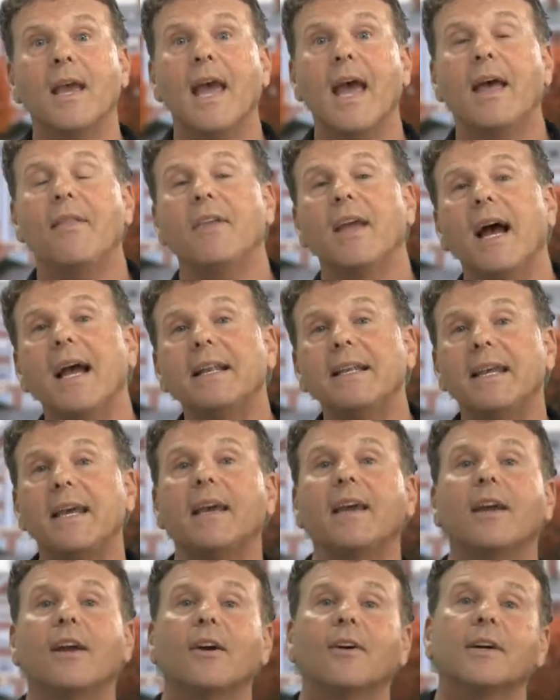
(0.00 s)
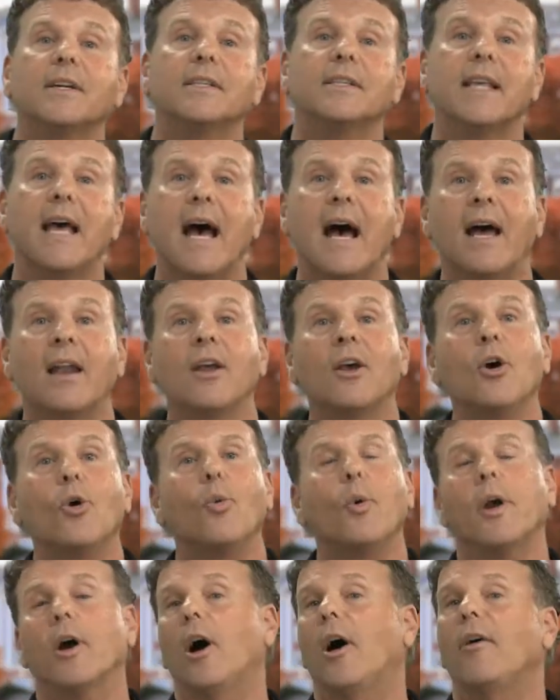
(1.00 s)
And the idea here is that
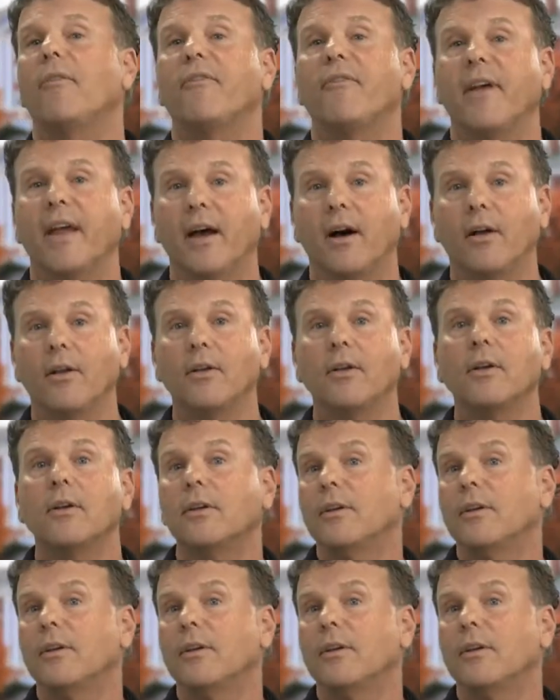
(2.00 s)
we all fail.